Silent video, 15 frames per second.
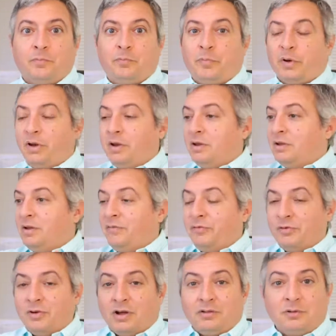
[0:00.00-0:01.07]
But if
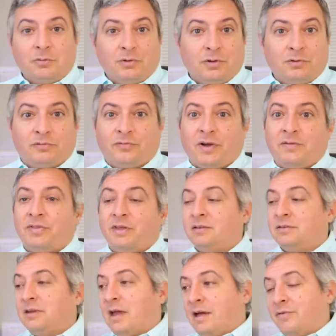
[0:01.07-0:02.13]
you're not doing those 5
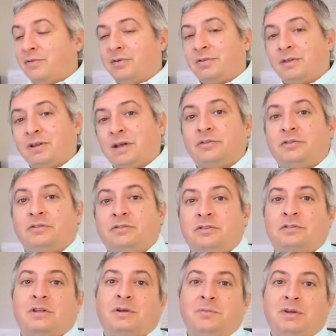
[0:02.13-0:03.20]
things, everything else is
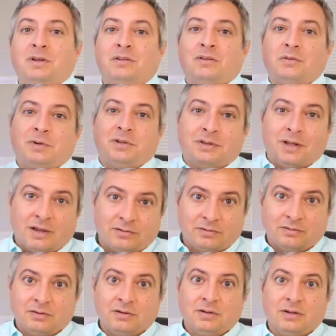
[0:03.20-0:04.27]
just going to be a little bit
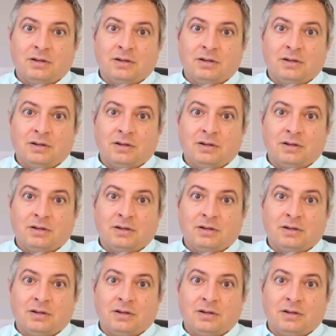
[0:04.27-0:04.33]
less.